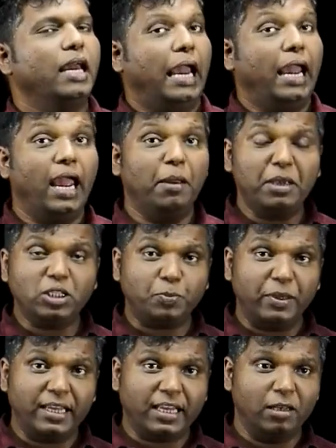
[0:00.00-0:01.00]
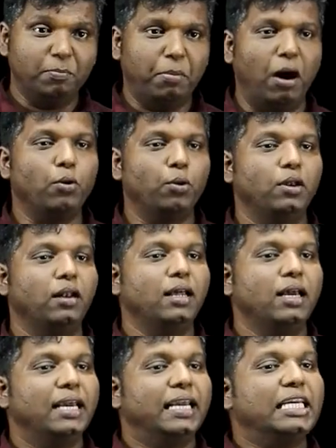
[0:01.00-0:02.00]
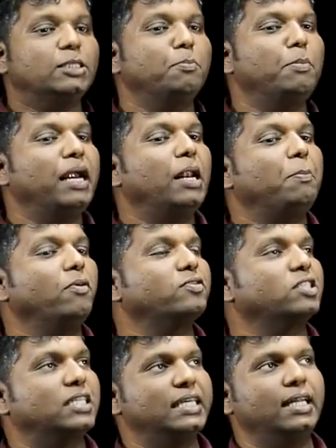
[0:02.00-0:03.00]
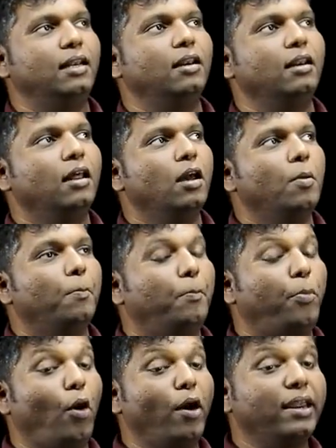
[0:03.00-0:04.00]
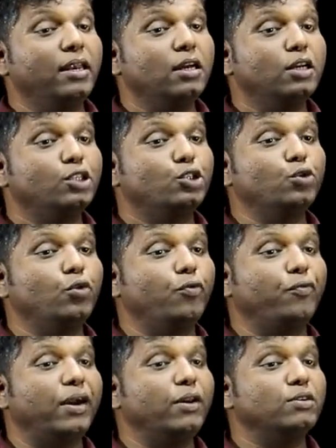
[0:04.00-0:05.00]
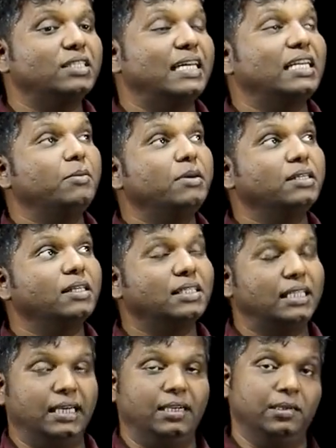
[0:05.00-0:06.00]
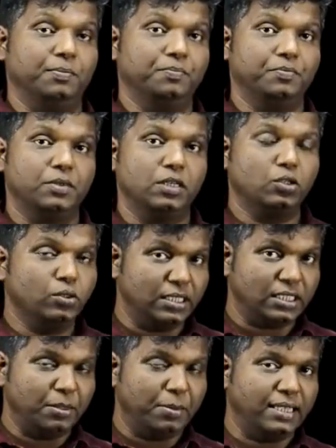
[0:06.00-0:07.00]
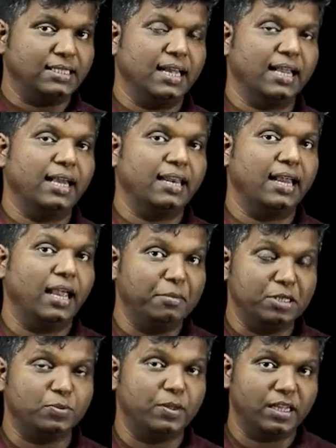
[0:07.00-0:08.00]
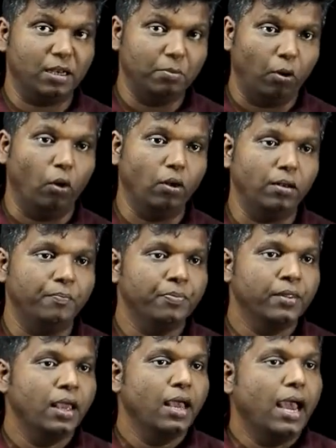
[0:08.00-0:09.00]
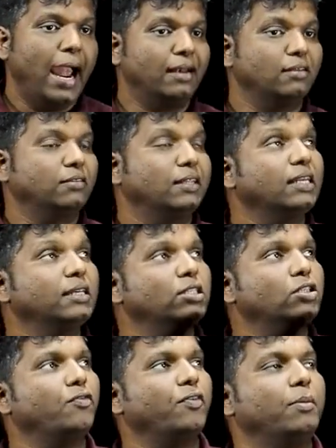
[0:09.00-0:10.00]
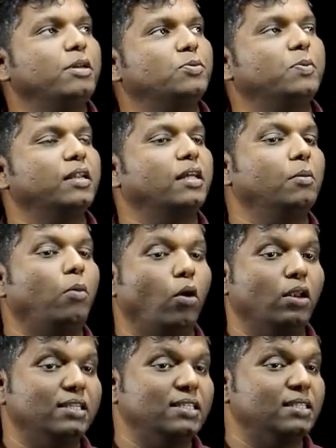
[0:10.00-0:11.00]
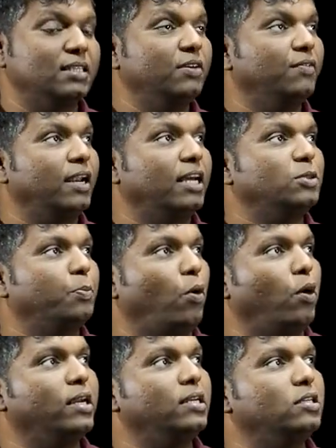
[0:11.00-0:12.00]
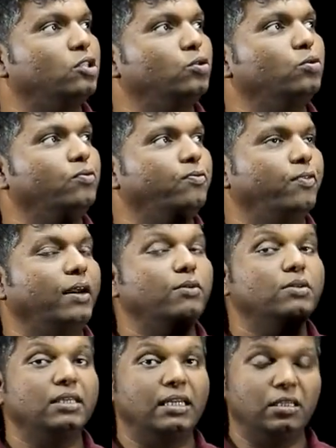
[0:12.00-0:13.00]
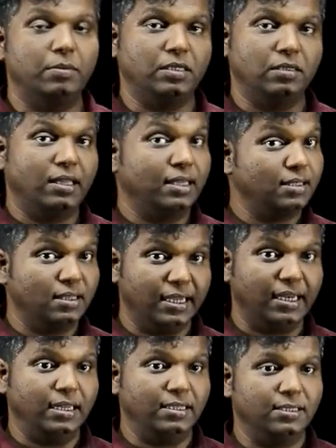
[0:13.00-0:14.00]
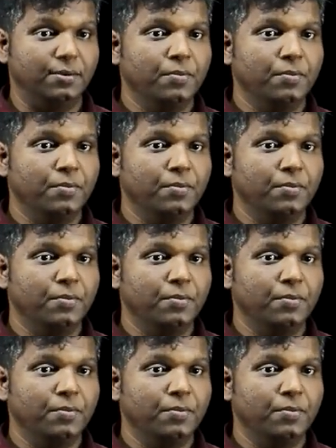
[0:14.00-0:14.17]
A hemispherical bowl is made up of steel 0.25 centimeter thick. So just imagine again a hemispherical bowl, and the thickness of hemispherical ball is given as 0.25 centimeter. That's the thickness.